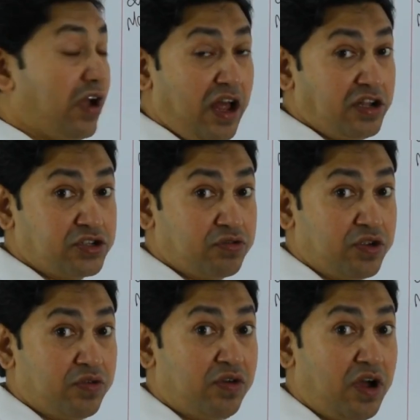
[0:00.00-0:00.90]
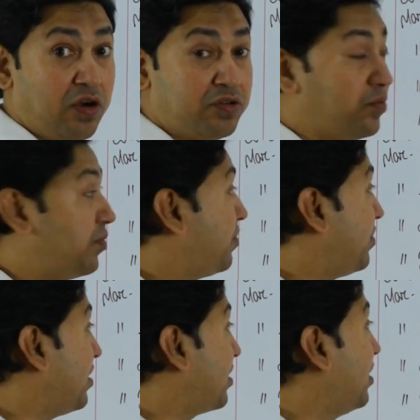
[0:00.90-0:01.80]
I'll show you how to
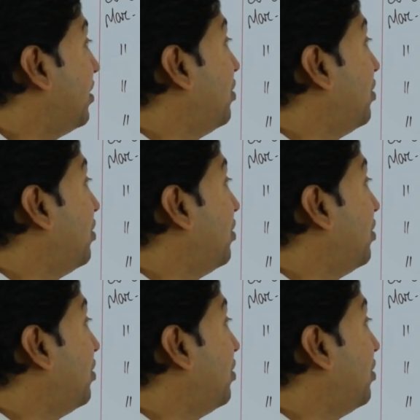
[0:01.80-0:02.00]
prepare